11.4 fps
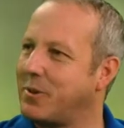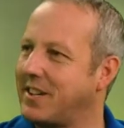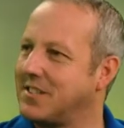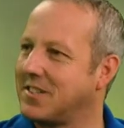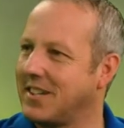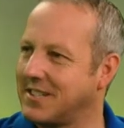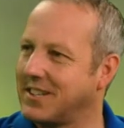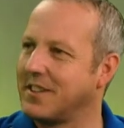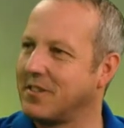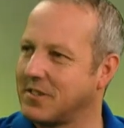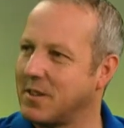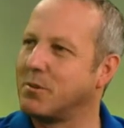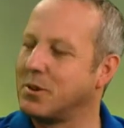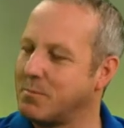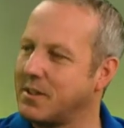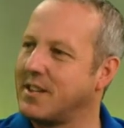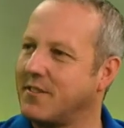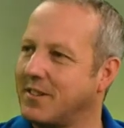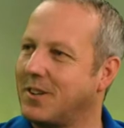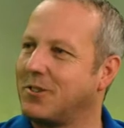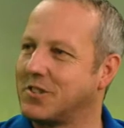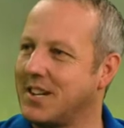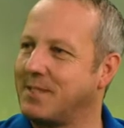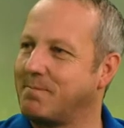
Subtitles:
insight into Cleethorpes, and we're going to be there for a long time.